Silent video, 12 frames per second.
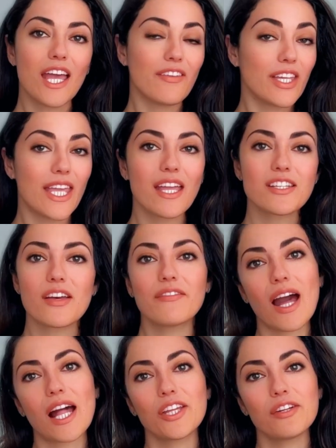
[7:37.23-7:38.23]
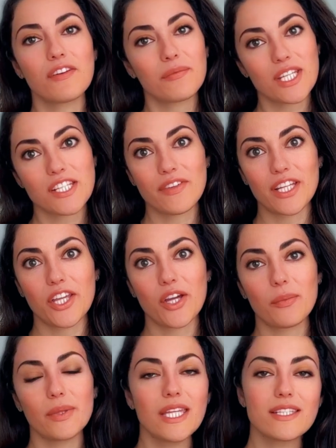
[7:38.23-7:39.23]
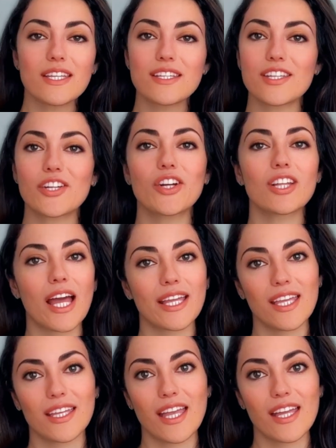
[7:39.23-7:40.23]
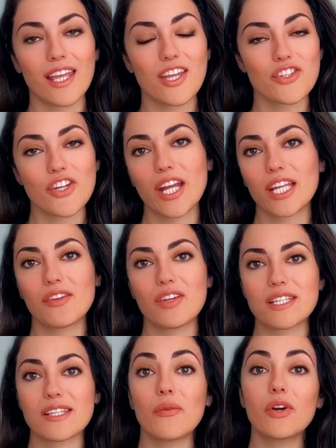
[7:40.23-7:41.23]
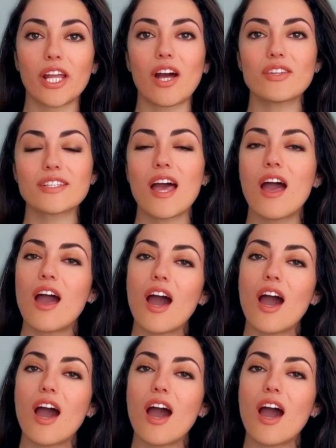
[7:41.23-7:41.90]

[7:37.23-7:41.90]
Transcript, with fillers: If you gained some value from this video, please consider liking it and sharing it with someone else.